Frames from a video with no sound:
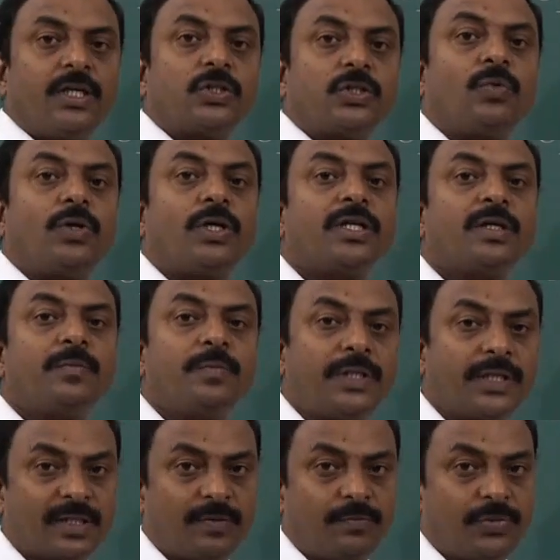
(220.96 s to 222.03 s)
So what are
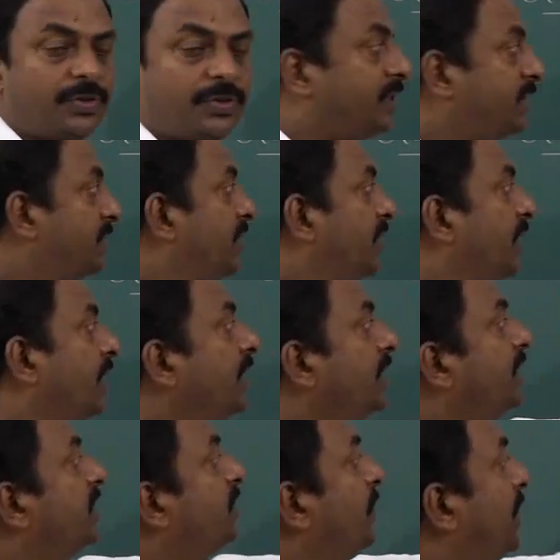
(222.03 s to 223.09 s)
mini computers?
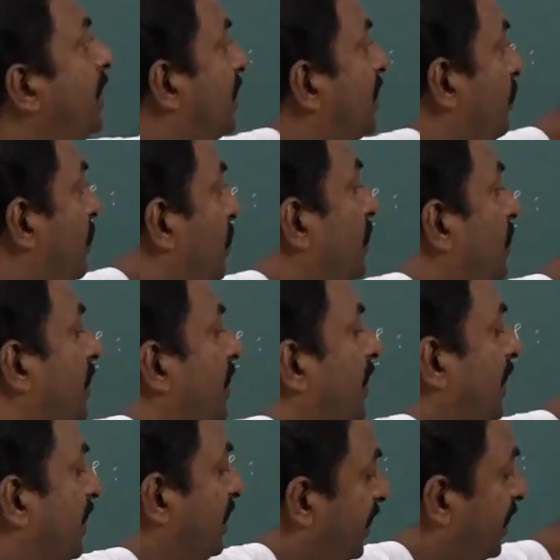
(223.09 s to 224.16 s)
This mini computer
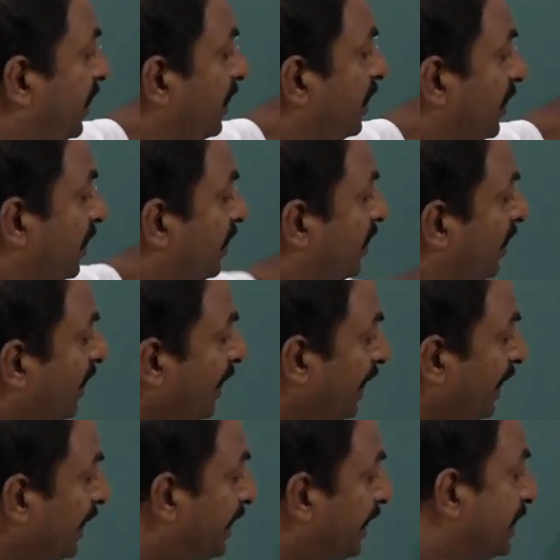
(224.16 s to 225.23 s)
in general,
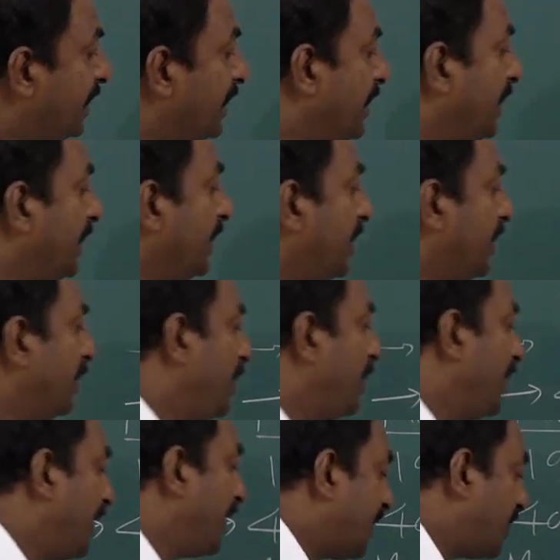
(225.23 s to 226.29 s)
it is an
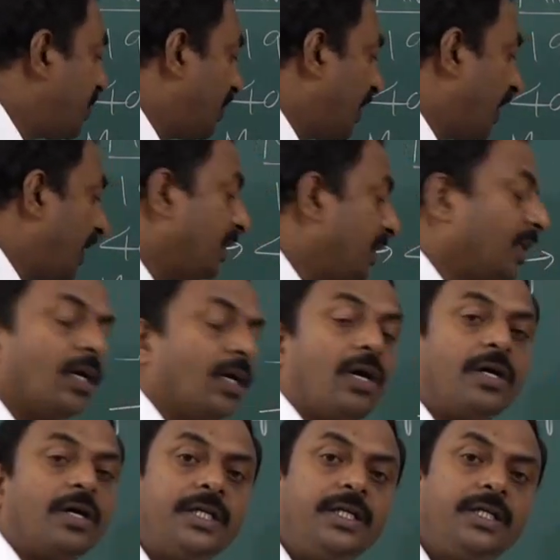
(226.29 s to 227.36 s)
intermediate stage
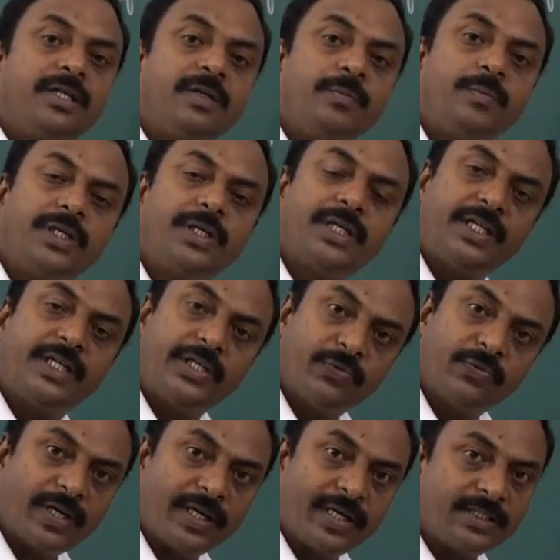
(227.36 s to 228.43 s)
or intermediate
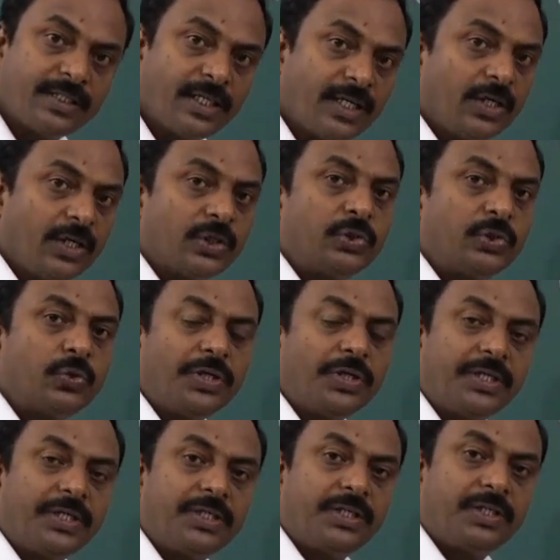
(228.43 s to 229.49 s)
device. So
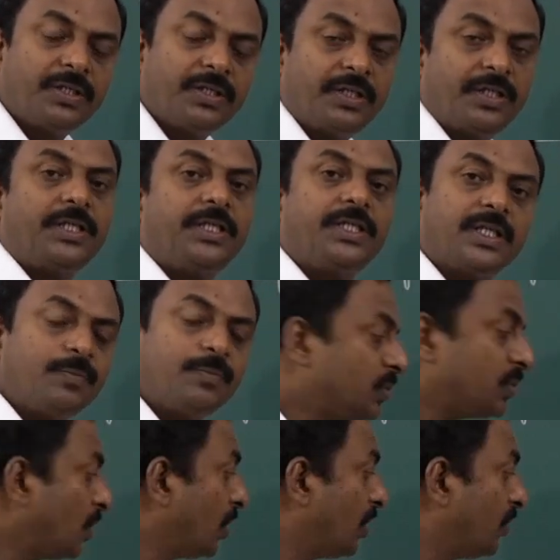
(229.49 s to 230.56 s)
it, in
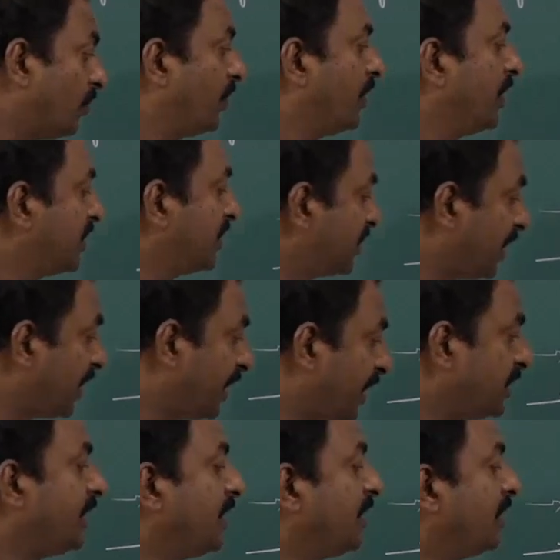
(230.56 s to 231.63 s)
terms of
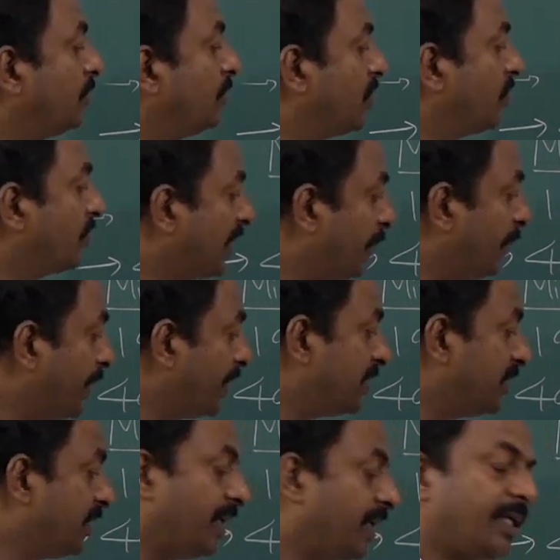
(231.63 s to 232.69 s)
size, in terms of
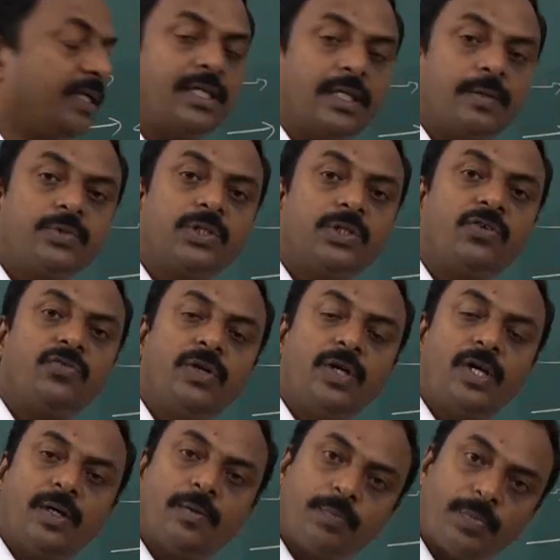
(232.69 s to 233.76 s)
capacity, in terms of
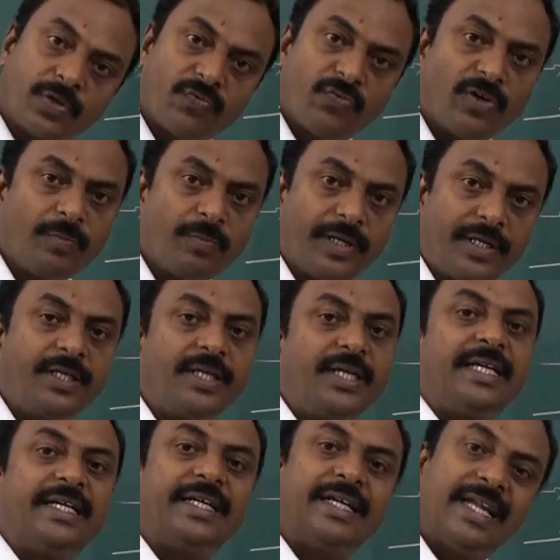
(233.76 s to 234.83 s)
performance,
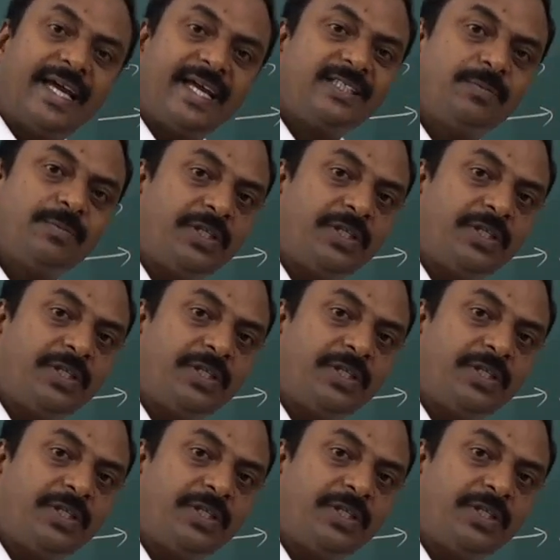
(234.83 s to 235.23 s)
it lies